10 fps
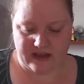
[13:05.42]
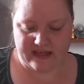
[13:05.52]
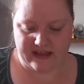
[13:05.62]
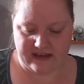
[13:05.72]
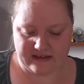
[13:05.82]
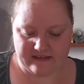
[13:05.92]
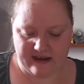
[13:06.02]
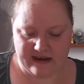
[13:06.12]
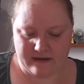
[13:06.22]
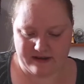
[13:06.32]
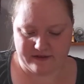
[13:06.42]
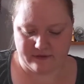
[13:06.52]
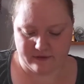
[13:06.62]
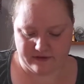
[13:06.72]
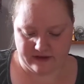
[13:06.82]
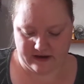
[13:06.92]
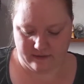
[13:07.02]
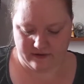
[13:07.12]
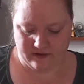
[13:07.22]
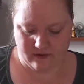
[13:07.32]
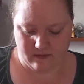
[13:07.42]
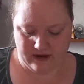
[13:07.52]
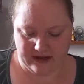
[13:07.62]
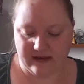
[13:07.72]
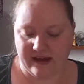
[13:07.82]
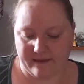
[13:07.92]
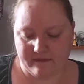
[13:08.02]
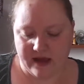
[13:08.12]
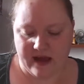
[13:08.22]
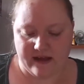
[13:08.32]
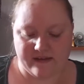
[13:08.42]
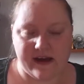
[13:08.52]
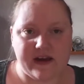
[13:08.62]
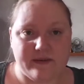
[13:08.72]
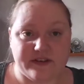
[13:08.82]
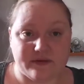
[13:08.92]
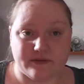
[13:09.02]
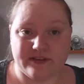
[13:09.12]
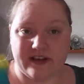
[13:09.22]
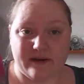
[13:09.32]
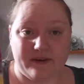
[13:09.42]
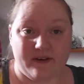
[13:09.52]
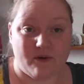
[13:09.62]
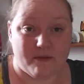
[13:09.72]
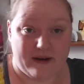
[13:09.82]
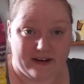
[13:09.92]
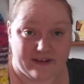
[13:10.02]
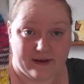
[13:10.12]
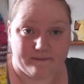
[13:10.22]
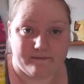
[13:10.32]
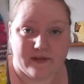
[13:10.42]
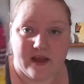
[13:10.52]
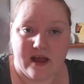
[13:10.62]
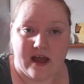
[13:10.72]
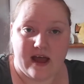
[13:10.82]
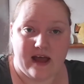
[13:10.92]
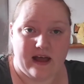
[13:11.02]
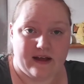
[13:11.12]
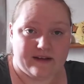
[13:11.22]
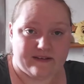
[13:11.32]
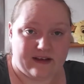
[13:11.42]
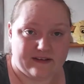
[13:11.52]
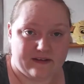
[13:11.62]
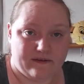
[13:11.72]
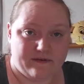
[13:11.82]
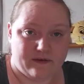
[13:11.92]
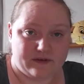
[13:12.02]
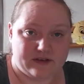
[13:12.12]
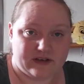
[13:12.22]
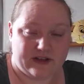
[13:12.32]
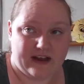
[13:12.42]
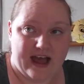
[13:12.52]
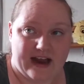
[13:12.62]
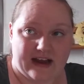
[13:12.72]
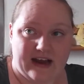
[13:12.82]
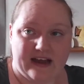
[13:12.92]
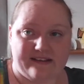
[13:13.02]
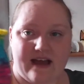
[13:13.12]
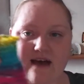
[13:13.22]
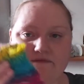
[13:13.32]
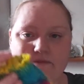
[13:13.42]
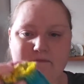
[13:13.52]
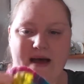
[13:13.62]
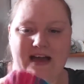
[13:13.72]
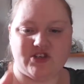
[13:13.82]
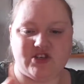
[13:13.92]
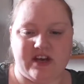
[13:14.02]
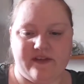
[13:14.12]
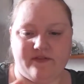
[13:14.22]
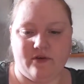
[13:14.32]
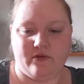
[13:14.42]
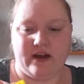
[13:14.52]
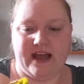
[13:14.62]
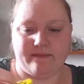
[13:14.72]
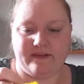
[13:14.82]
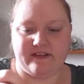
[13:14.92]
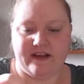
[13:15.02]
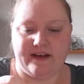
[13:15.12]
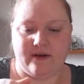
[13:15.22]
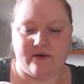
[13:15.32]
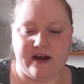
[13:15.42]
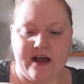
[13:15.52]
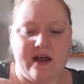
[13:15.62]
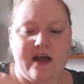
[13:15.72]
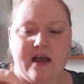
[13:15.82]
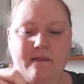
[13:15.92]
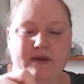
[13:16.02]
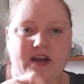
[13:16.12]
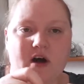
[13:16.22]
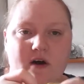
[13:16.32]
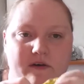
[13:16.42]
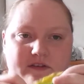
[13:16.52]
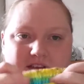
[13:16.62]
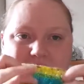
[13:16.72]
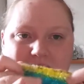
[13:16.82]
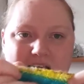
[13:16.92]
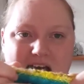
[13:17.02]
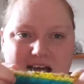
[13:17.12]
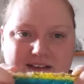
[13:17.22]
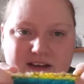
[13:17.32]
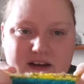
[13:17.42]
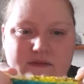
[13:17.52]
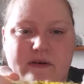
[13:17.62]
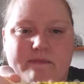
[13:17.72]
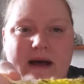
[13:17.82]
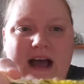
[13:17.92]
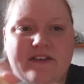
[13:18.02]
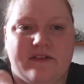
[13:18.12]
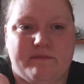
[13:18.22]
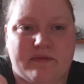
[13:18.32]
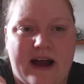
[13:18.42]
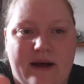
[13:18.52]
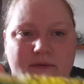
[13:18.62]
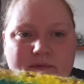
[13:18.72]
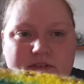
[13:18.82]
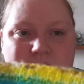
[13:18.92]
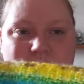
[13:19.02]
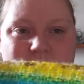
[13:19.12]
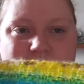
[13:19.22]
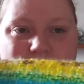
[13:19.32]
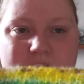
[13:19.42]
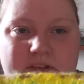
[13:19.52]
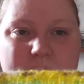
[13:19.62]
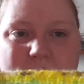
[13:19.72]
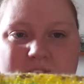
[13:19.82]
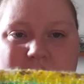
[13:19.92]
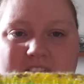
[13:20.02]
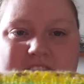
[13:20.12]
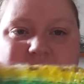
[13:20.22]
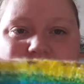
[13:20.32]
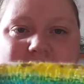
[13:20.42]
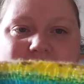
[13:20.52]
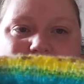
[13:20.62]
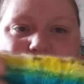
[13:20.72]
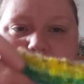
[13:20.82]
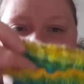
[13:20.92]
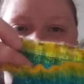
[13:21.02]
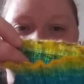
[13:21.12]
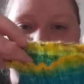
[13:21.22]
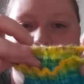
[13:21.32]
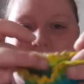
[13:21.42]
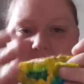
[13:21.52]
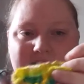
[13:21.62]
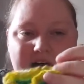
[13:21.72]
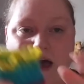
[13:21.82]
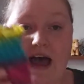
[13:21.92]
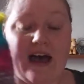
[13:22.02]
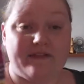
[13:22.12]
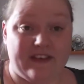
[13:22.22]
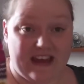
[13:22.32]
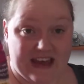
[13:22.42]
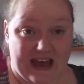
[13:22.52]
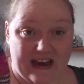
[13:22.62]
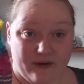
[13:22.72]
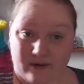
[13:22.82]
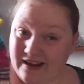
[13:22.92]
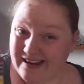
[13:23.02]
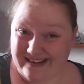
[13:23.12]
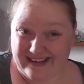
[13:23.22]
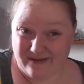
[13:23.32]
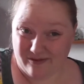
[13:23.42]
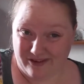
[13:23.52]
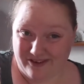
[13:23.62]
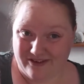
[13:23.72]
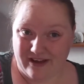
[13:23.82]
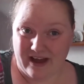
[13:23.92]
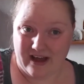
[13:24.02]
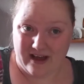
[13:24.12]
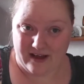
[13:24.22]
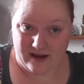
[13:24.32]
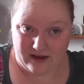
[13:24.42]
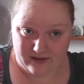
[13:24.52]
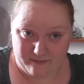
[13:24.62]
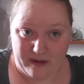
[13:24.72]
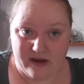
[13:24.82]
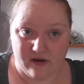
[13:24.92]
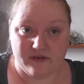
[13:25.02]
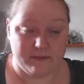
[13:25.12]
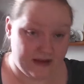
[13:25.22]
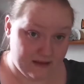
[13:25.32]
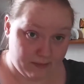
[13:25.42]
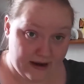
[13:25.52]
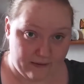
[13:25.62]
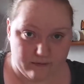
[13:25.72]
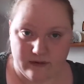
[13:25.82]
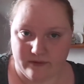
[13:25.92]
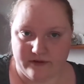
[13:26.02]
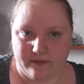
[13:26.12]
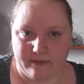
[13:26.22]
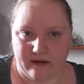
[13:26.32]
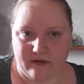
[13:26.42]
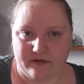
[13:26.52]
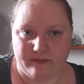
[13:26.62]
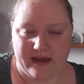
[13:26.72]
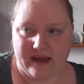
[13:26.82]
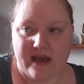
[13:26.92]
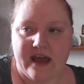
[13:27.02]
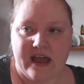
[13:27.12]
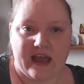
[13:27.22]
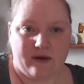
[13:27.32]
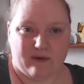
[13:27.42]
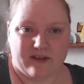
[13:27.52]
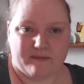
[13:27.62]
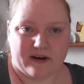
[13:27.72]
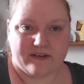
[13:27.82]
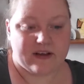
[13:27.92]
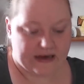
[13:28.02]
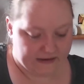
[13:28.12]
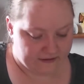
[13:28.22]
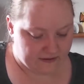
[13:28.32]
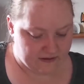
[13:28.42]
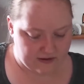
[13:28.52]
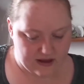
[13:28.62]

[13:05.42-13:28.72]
I think, a tiny bit shorter than I would normally, tiny bit shorter than I would normally do. So that's the foot and the leg. I like to have them match, if not the leg be slightly longer, because I had another patch of brown, which you can just see on this bind off edge, just creeping in. After that yellow, and I didn't want the bind off to be in the brown. I wanted the bind off to be in one of the brighter colours.